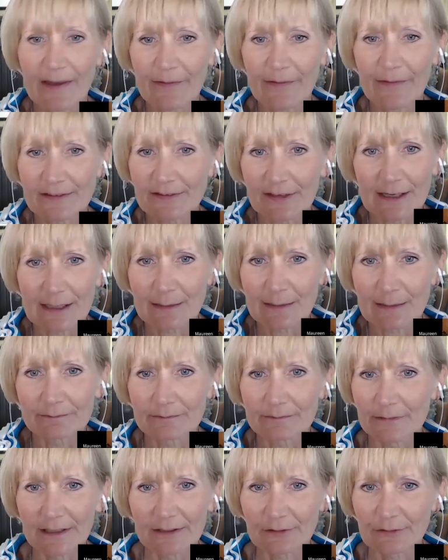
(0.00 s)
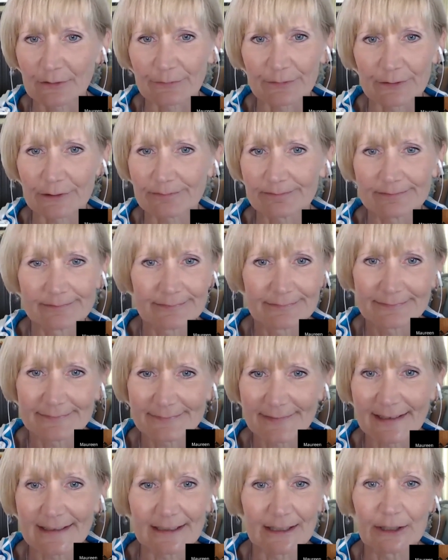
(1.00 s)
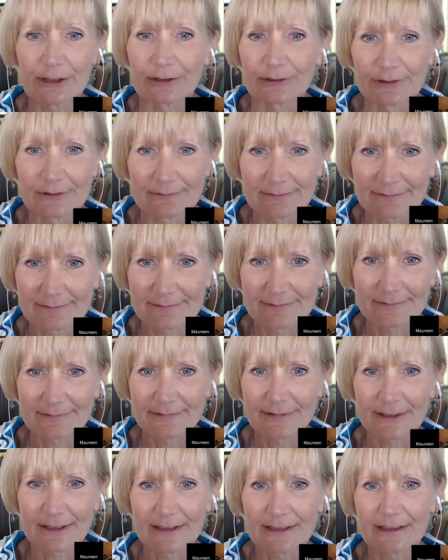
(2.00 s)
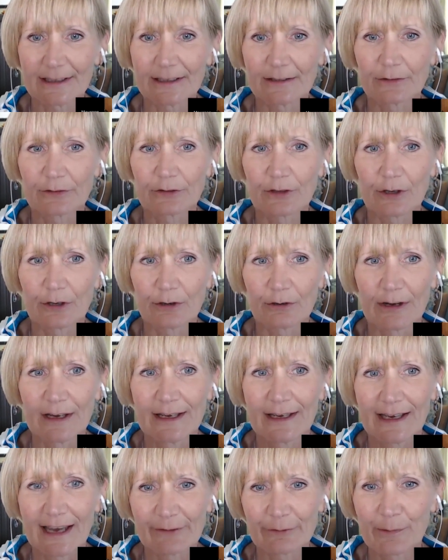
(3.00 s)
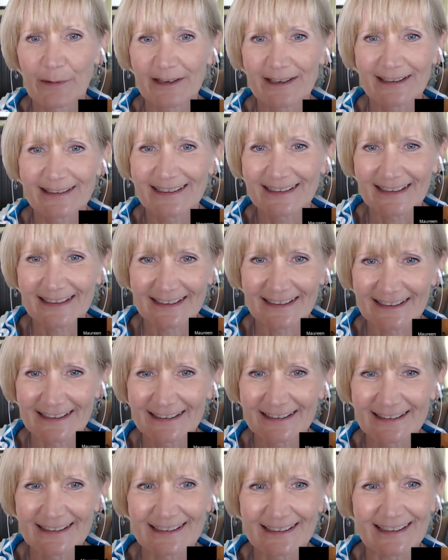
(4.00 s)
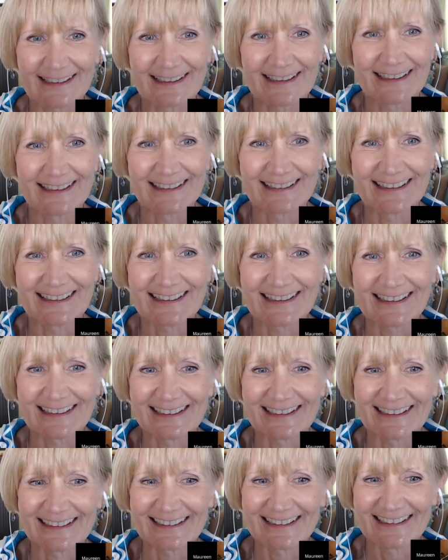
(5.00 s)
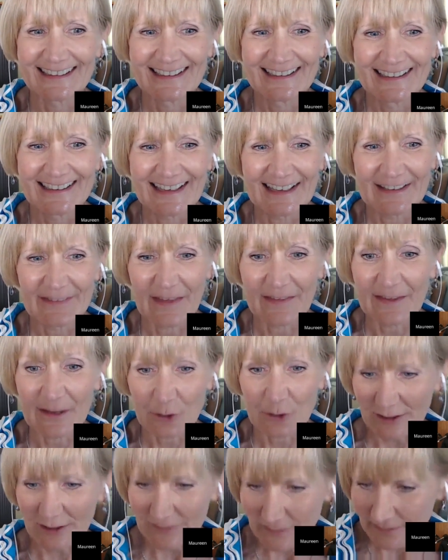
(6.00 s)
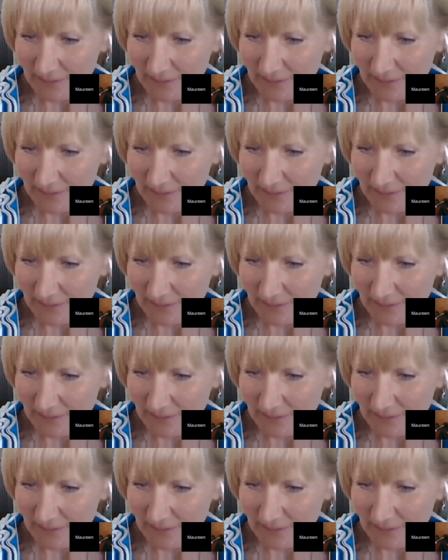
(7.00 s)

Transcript: that same list for eight years. Right, and so everybody gets the list, and uh, and then they look at